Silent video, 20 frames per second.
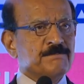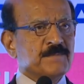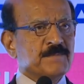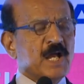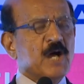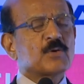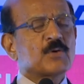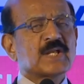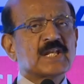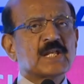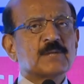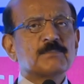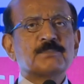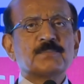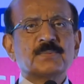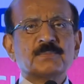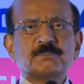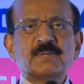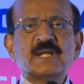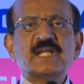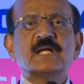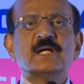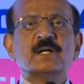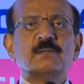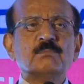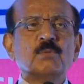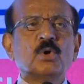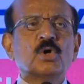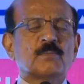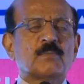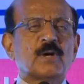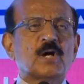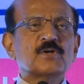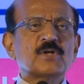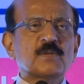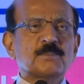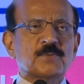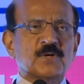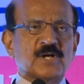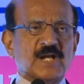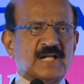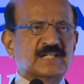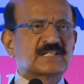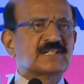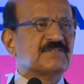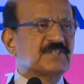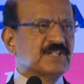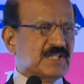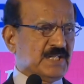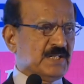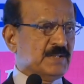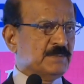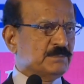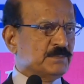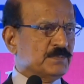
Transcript: How can I bring more amount of productivity?